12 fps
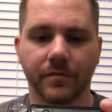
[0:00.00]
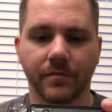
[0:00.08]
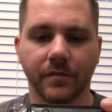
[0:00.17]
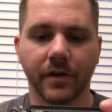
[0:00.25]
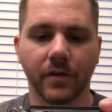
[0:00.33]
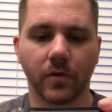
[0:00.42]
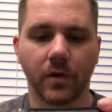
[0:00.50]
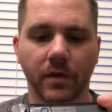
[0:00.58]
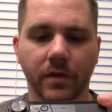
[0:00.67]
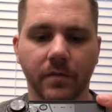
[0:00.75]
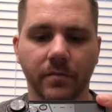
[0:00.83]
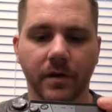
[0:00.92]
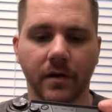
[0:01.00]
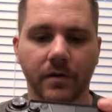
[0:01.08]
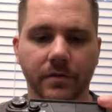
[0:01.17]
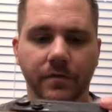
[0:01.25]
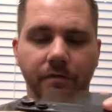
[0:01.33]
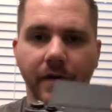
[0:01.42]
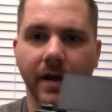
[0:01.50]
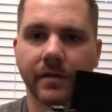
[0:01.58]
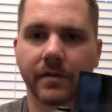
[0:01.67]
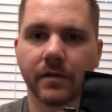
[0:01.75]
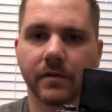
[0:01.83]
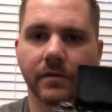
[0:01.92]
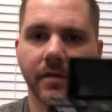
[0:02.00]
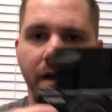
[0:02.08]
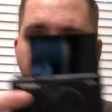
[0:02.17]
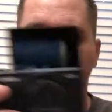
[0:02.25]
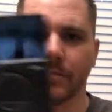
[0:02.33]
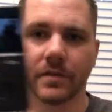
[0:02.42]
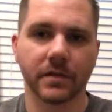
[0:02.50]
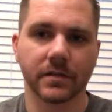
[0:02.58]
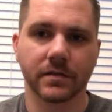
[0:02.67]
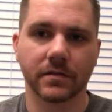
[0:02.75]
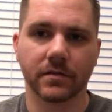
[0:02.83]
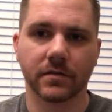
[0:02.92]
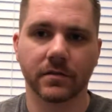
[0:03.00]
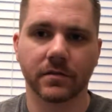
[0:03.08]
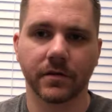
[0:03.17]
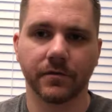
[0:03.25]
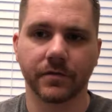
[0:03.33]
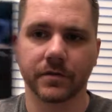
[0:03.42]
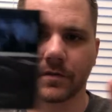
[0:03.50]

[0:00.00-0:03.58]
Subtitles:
video quality, but also the fact that you have this selfie